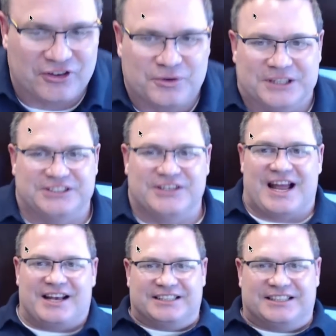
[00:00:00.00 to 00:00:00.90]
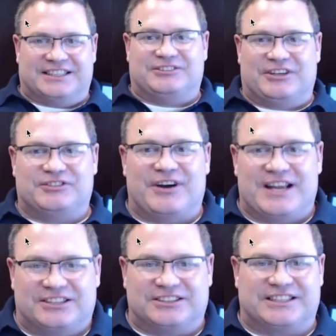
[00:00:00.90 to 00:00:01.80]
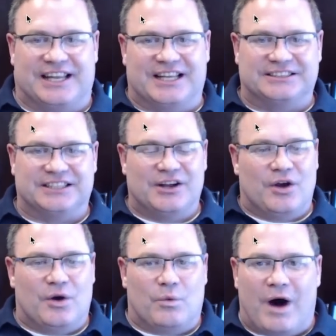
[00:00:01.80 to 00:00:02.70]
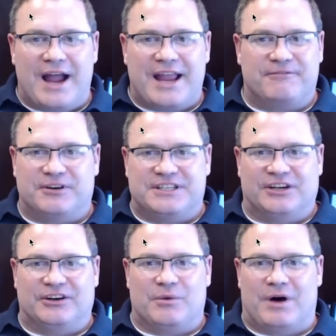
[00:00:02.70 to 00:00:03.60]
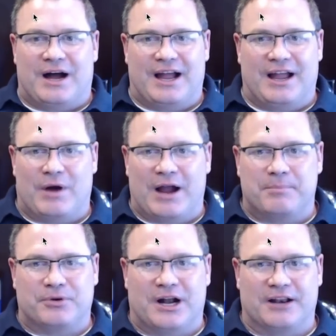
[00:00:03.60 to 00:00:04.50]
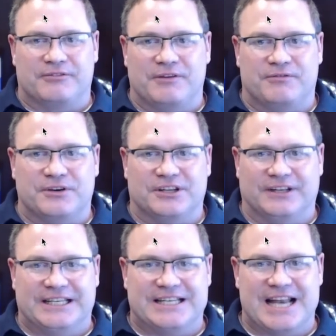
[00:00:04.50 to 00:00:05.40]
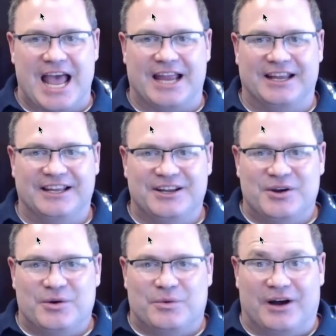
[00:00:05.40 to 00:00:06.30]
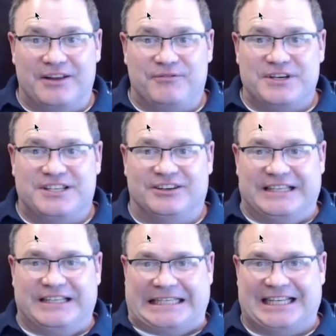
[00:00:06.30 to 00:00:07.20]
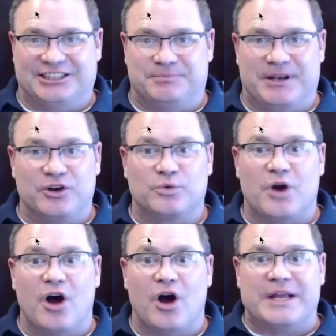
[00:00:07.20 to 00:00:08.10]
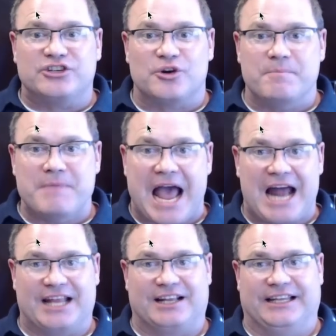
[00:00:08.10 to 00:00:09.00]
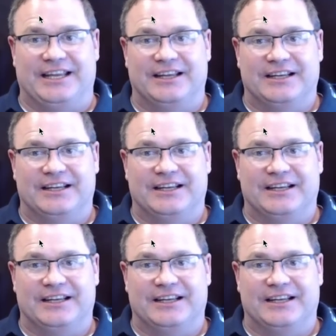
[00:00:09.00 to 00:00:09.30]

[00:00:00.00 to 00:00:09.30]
first question you had is very interesting, is why infertility? Why a product for infertility today? Well, infertility has been growing dramatically